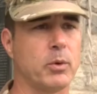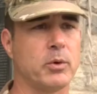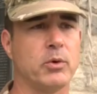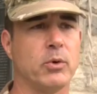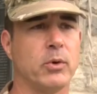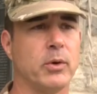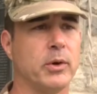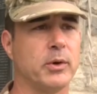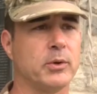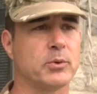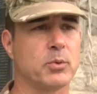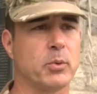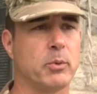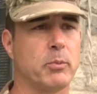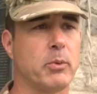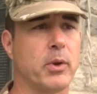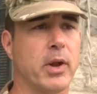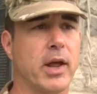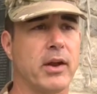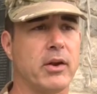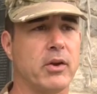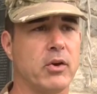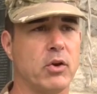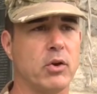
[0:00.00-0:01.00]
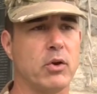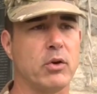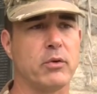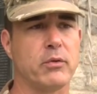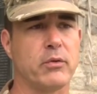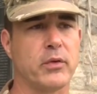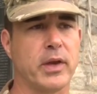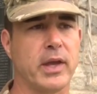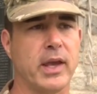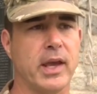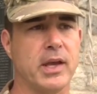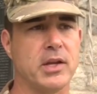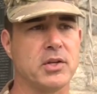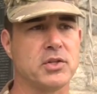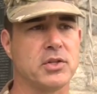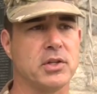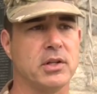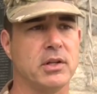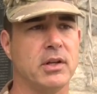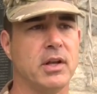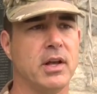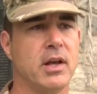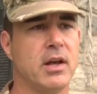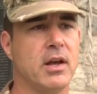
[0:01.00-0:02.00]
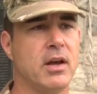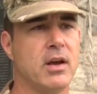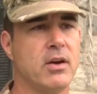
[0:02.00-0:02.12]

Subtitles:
What we're doing is we put out a notification